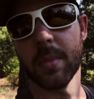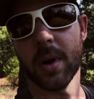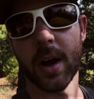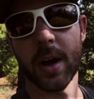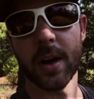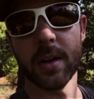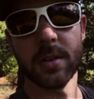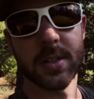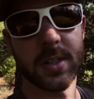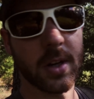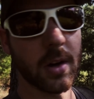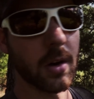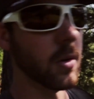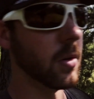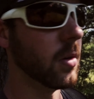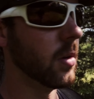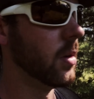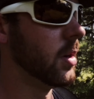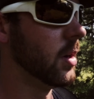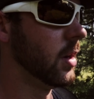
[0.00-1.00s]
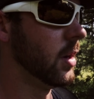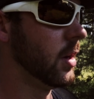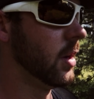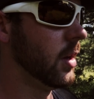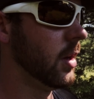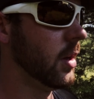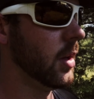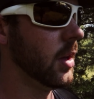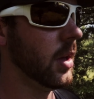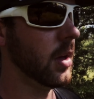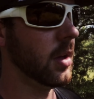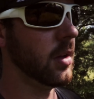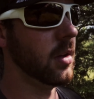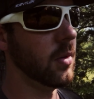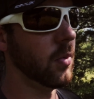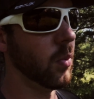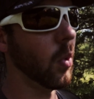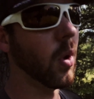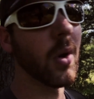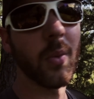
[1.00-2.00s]
by. So
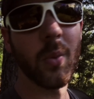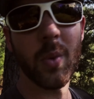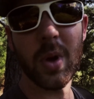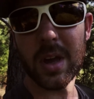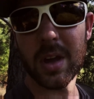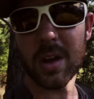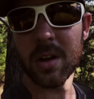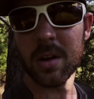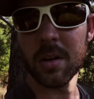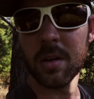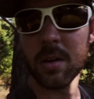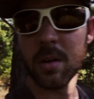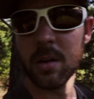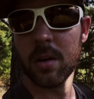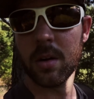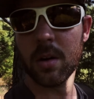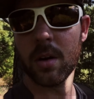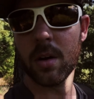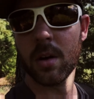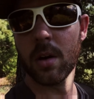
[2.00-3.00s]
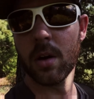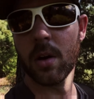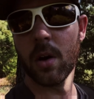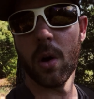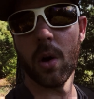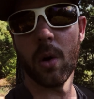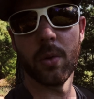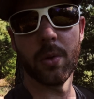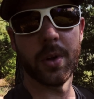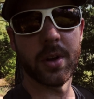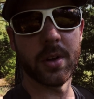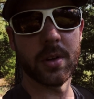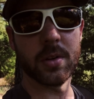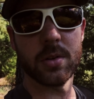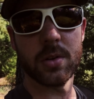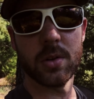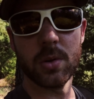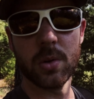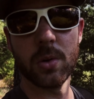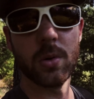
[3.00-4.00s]
in 1 week, only
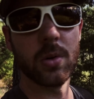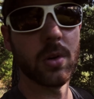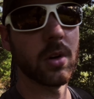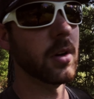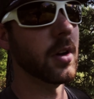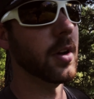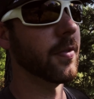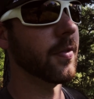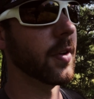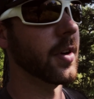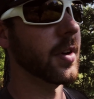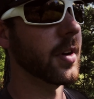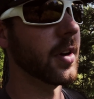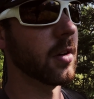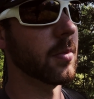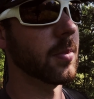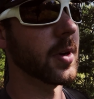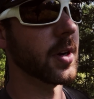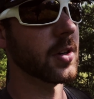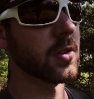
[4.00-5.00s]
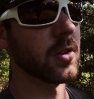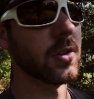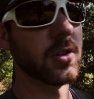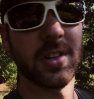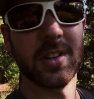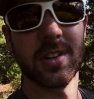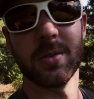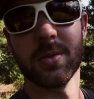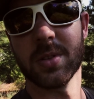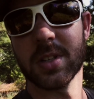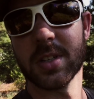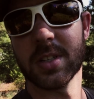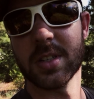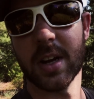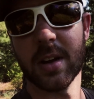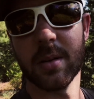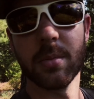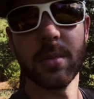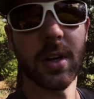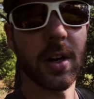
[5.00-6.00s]
2 different deer pictures, and it was the
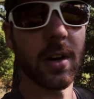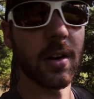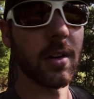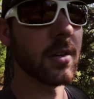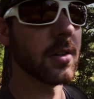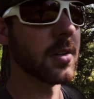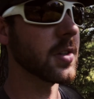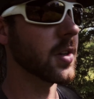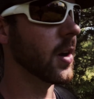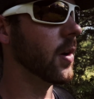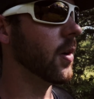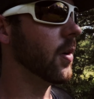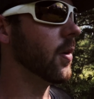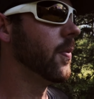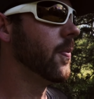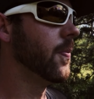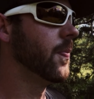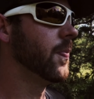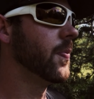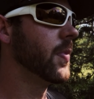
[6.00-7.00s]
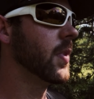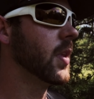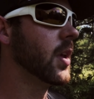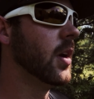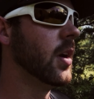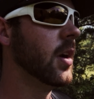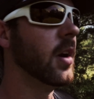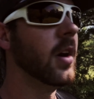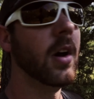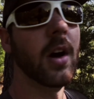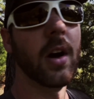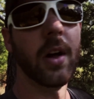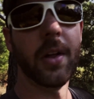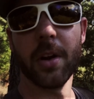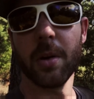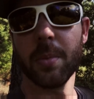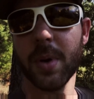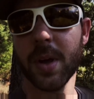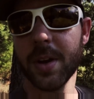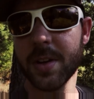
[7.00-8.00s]
same deer. So a
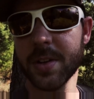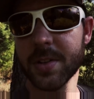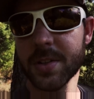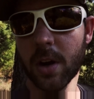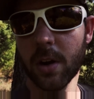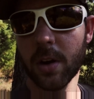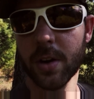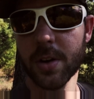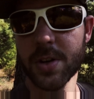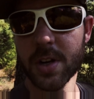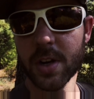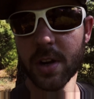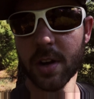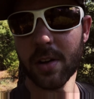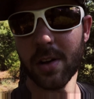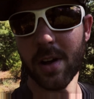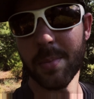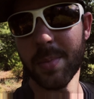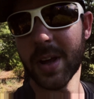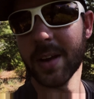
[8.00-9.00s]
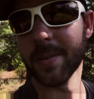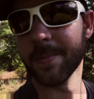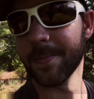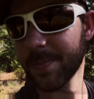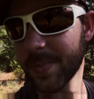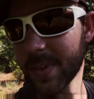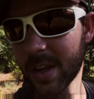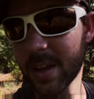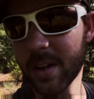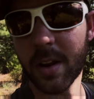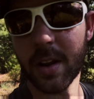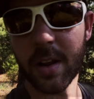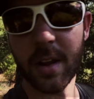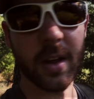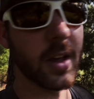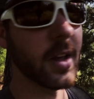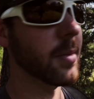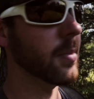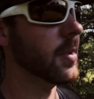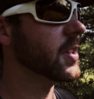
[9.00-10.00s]
little bit discouraging. I mean,
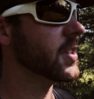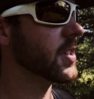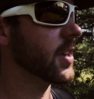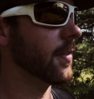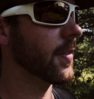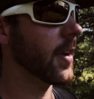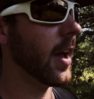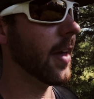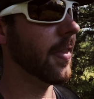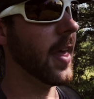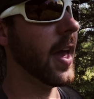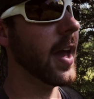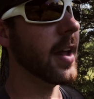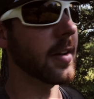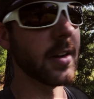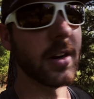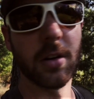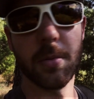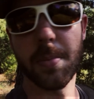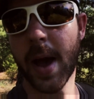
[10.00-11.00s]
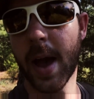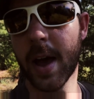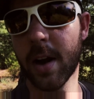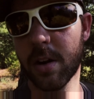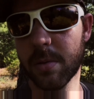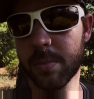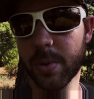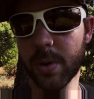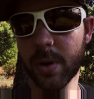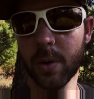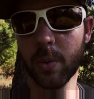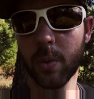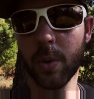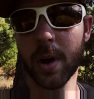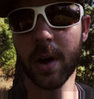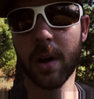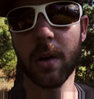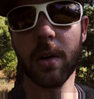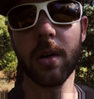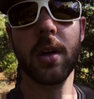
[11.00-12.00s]
it means I've got that deer pattern pretty
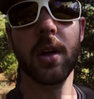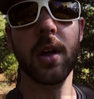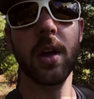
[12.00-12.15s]
well,